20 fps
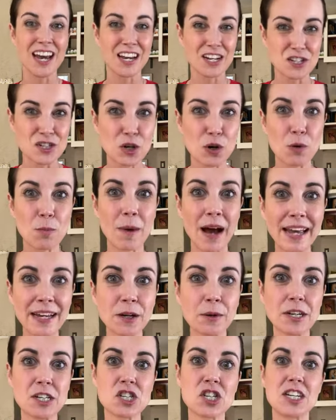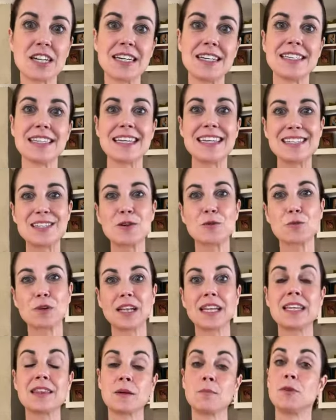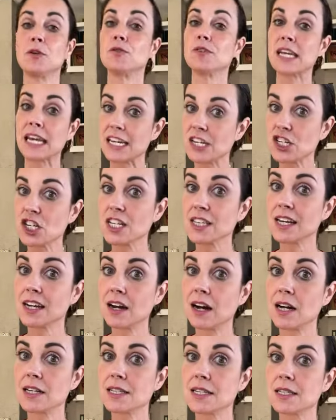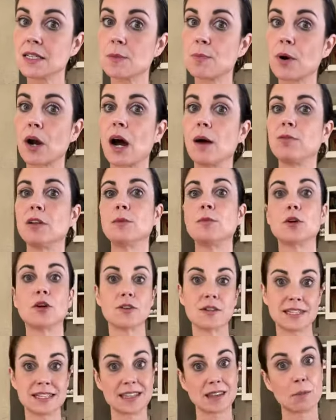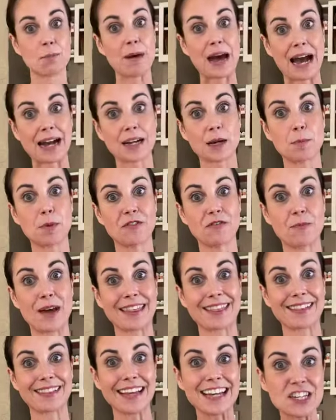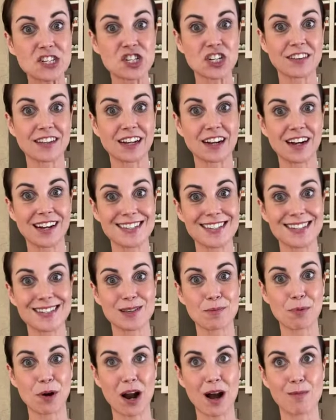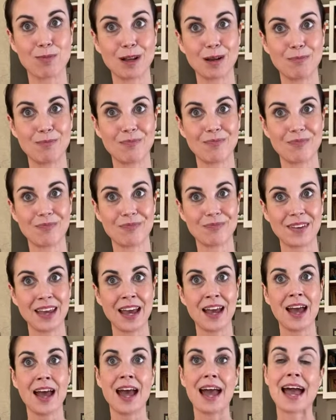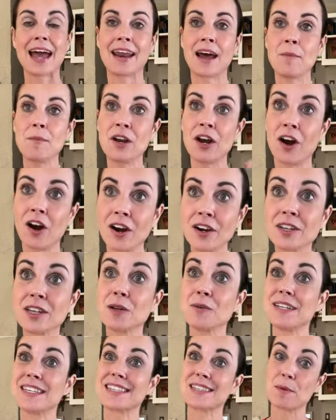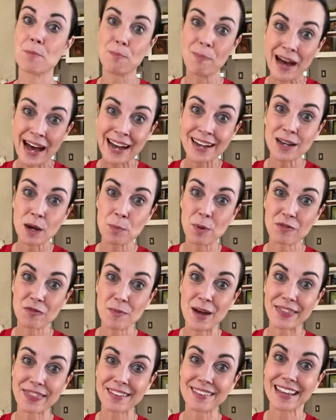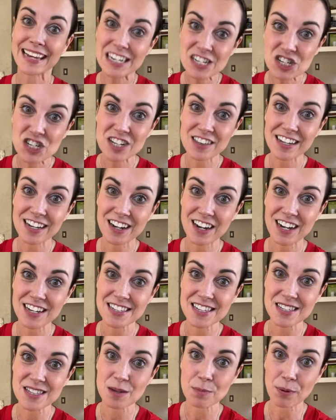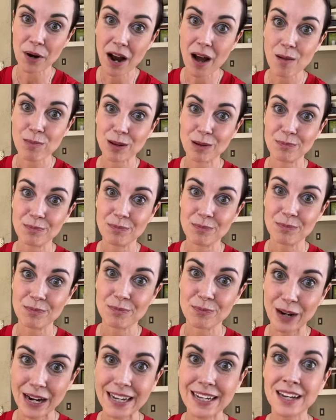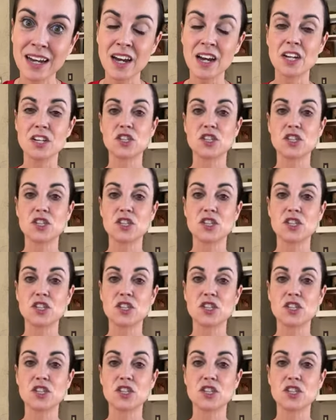So, my question is is it really the mutation that causes the problem, or is it the backup of methylation that causes the problem? And I'm going to argue it's the backup of methylation that causes the problem, right?